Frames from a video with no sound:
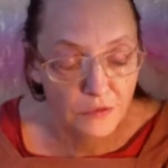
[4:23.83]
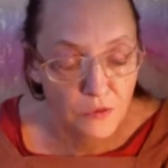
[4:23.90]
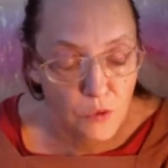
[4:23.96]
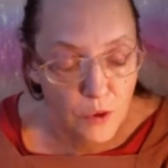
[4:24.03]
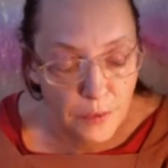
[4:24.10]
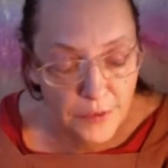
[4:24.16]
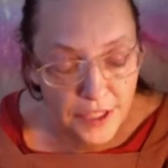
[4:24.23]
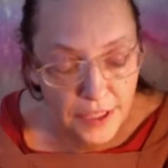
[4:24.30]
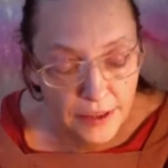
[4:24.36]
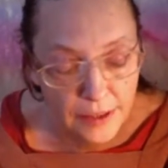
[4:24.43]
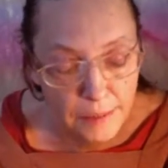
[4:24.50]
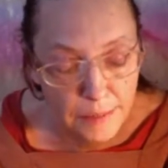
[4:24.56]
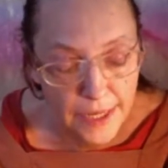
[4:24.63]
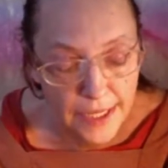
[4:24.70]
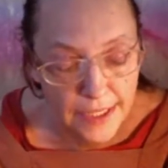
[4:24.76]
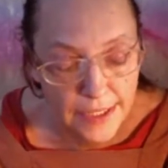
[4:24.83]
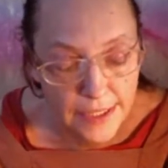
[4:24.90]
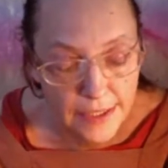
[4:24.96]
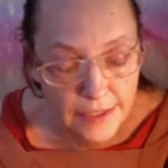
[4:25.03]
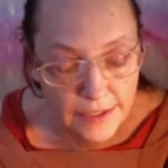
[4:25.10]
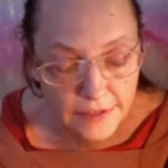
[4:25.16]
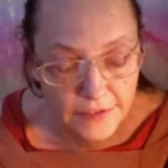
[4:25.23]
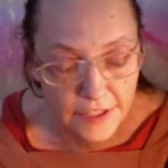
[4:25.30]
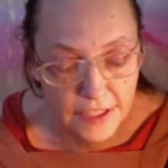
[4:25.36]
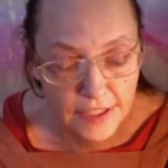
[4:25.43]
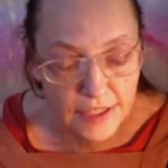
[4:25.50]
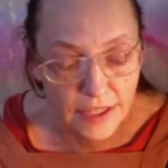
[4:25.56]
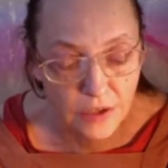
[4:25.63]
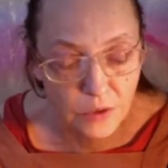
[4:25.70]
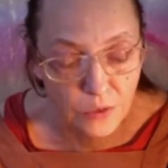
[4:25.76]
forming the basis of the
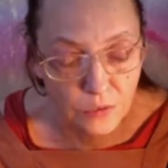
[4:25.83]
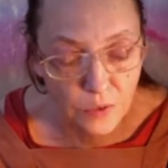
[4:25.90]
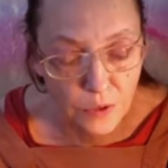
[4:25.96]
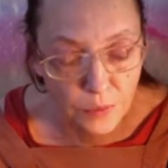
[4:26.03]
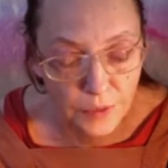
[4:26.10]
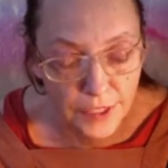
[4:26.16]
single-room